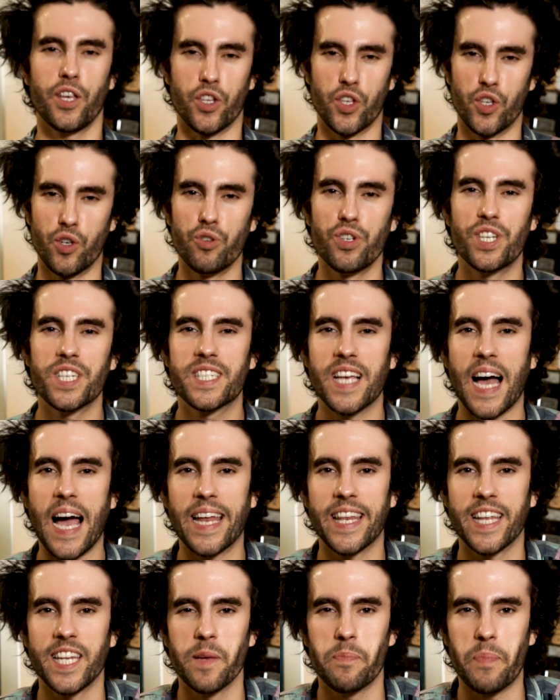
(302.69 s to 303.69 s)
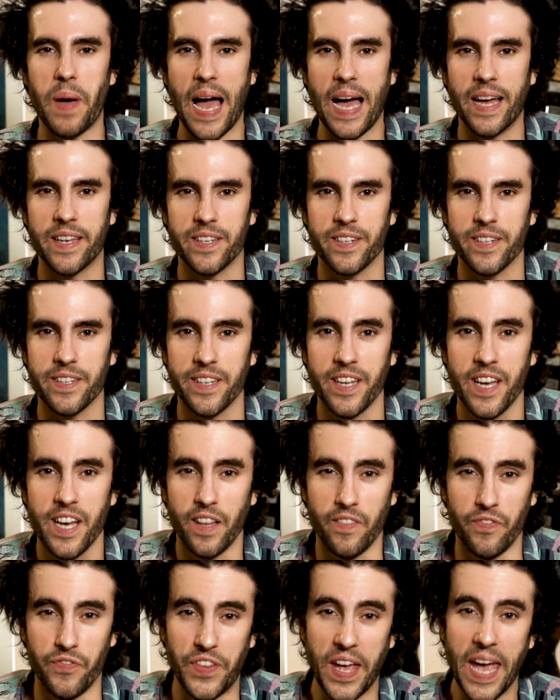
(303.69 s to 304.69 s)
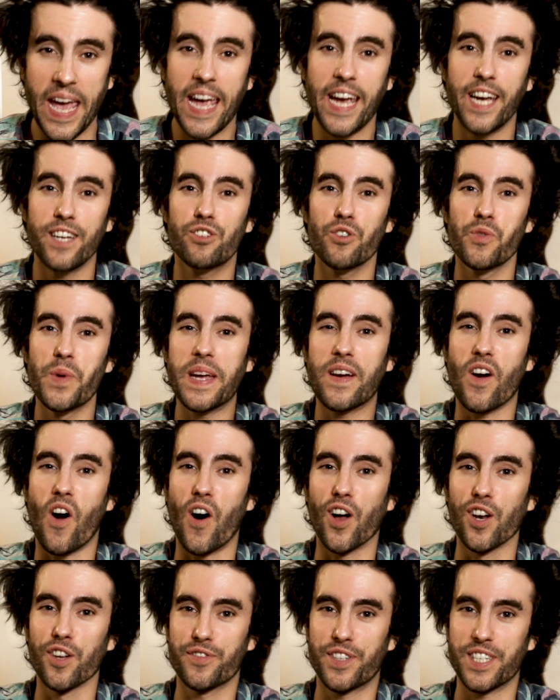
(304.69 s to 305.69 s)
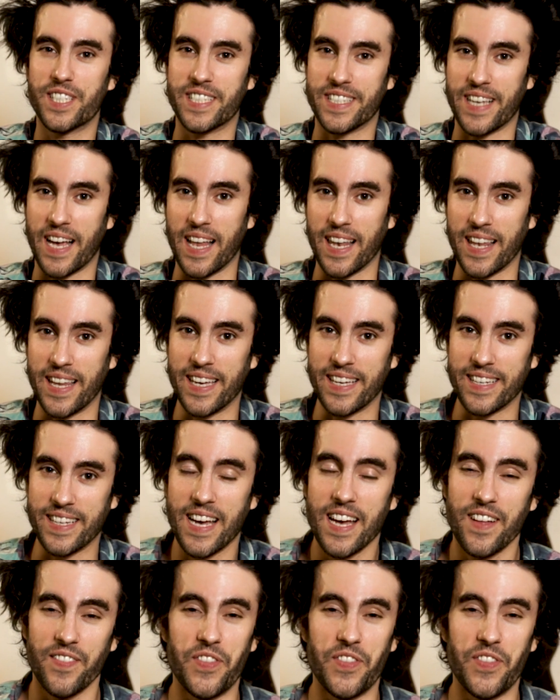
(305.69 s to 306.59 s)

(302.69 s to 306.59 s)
You designing the pattern, they doing all of the selling,